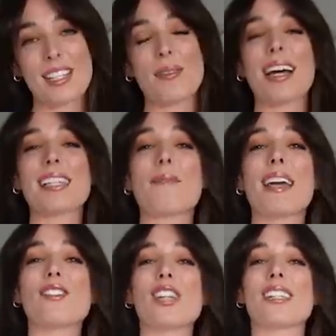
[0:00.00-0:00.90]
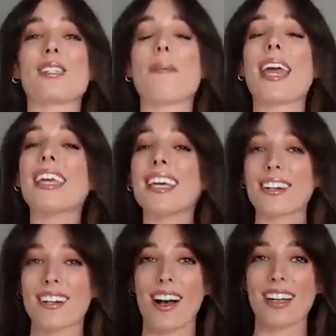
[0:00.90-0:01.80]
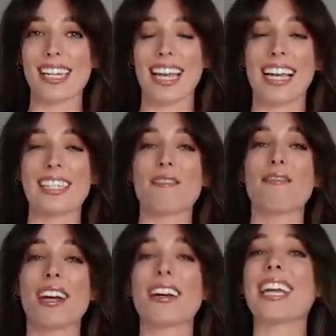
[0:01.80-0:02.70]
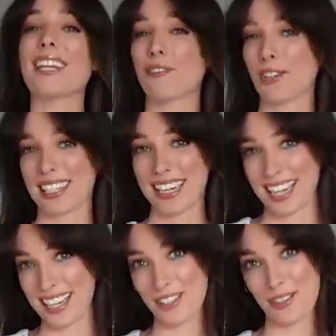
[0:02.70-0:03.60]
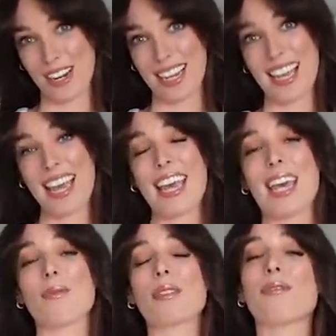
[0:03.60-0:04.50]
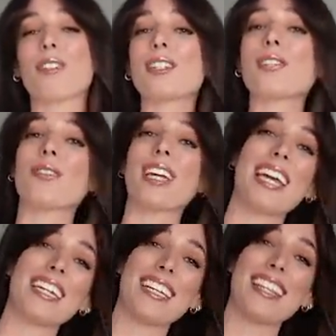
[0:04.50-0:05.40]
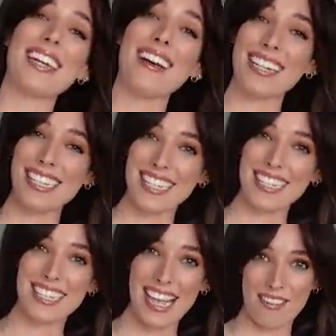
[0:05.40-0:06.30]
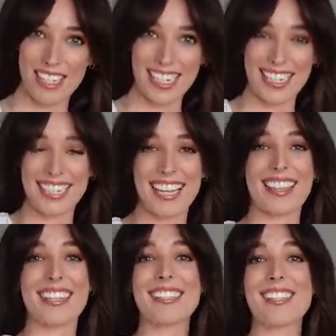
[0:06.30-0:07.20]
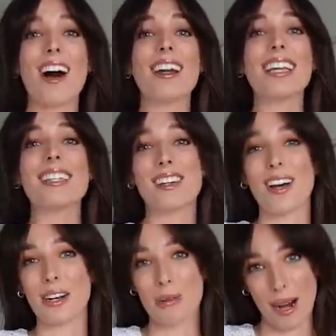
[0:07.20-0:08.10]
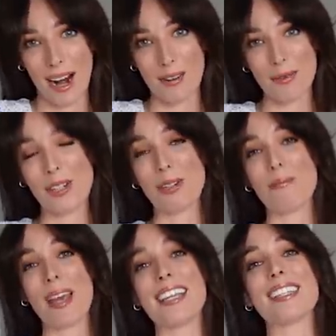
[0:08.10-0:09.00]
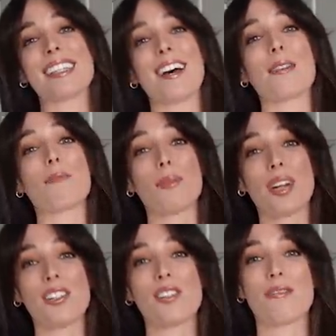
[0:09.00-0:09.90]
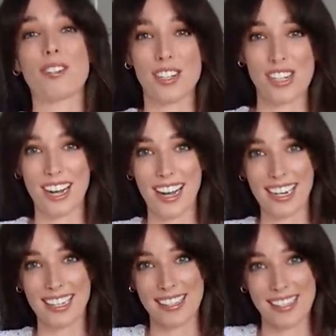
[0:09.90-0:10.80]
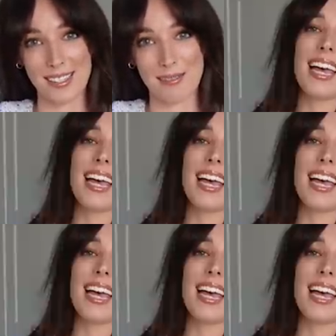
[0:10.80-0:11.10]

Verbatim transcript: So as I mentioned, the painkiller cocktail has a very interesting history. It was first created in the 1970s in the soggy dollar bar, which is based on the British Virgin Islands.